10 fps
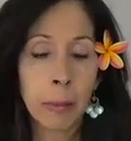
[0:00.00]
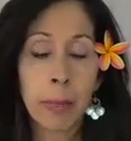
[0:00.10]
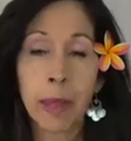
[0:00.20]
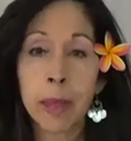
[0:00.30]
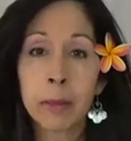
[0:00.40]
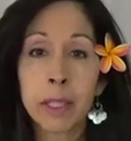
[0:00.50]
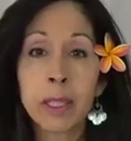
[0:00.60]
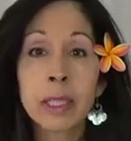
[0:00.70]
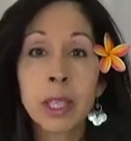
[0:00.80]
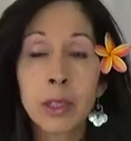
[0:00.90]
And I'm here
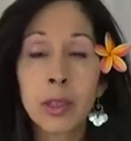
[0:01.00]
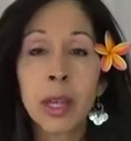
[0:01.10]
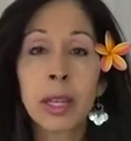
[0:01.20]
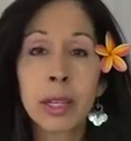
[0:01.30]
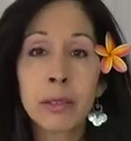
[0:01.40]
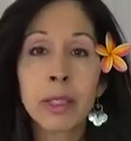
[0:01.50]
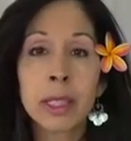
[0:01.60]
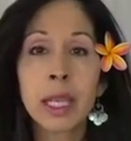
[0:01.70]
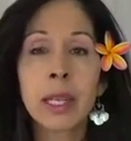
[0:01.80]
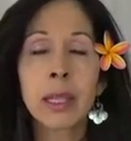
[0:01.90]
to tell you that every
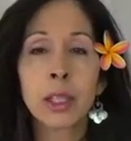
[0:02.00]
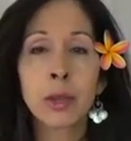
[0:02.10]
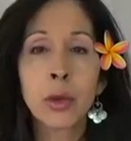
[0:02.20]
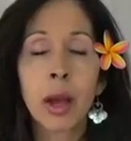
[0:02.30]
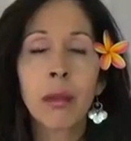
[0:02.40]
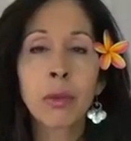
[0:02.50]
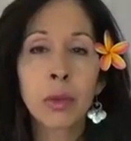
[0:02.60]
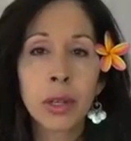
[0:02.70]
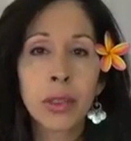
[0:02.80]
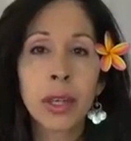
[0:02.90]
day that you have
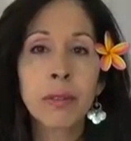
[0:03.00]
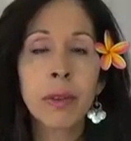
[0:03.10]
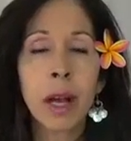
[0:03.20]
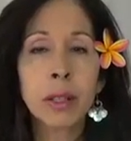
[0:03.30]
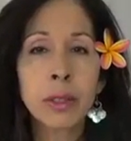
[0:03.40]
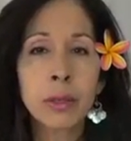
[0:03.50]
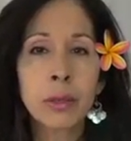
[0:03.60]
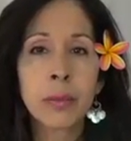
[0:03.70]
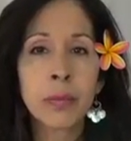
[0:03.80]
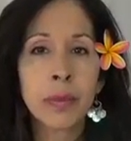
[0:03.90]
worth and value,
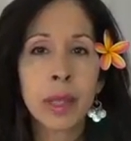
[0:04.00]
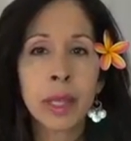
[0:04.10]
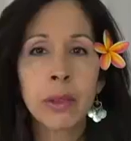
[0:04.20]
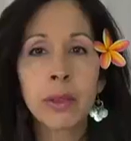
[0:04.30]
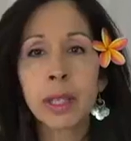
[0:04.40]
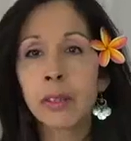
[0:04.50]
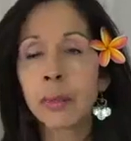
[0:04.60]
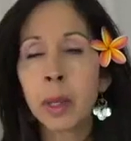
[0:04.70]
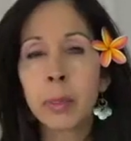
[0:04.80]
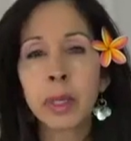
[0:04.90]
even if
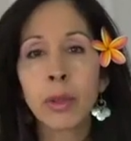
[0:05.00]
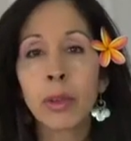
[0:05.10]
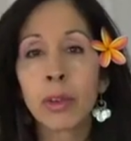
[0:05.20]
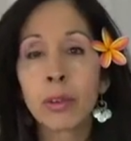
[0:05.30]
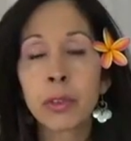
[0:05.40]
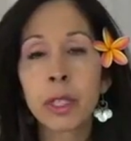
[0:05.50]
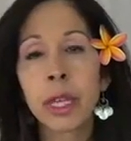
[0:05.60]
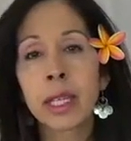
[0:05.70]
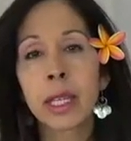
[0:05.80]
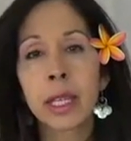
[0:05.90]
maybe you don't feel
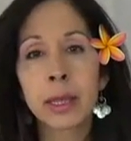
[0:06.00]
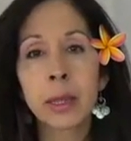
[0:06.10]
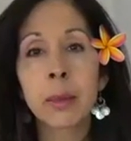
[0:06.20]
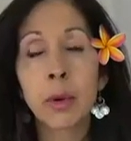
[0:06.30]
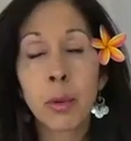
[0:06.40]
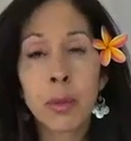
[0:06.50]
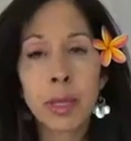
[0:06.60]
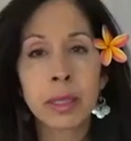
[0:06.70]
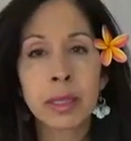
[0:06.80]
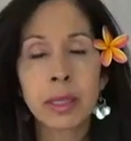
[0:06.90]
like it at the
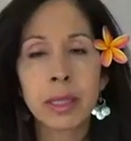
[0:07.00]
moment.